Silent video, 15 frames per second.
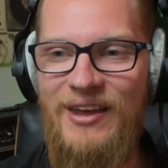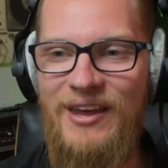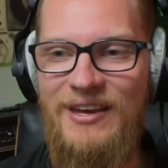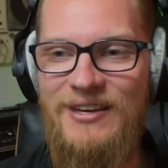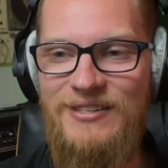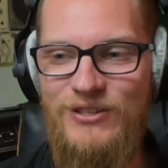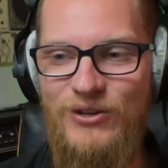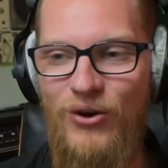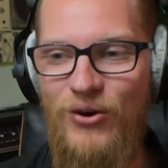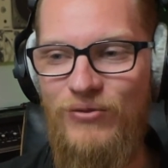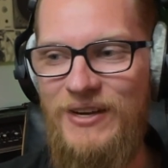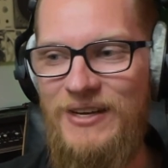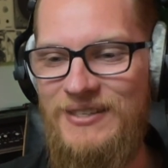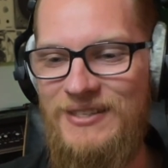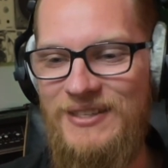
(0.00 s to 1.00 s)
it's
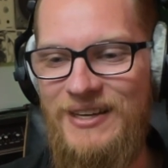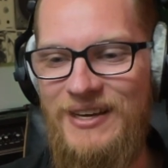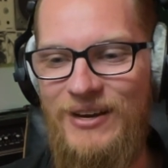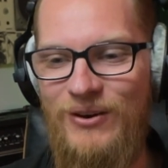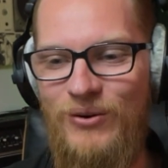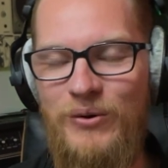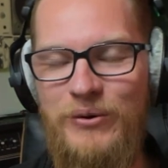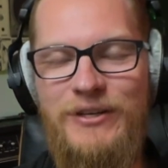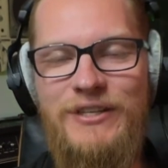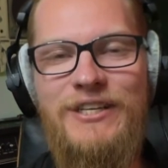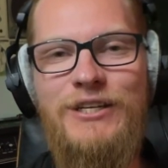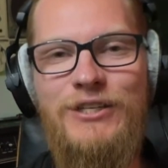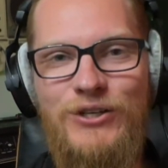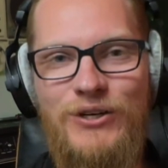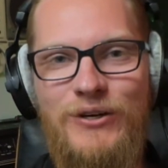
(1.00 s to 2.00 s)
obviously all
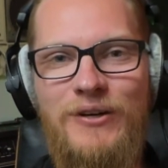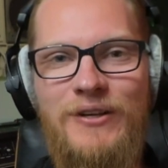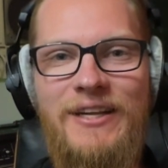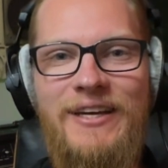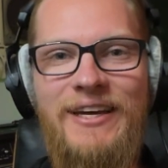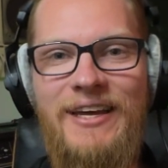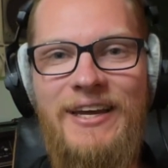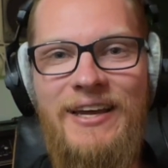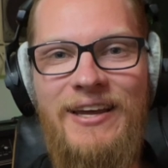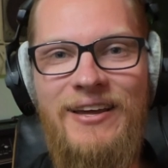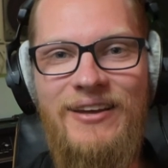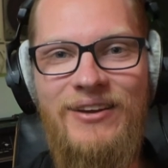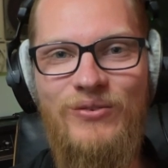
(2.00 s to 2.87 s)
digitally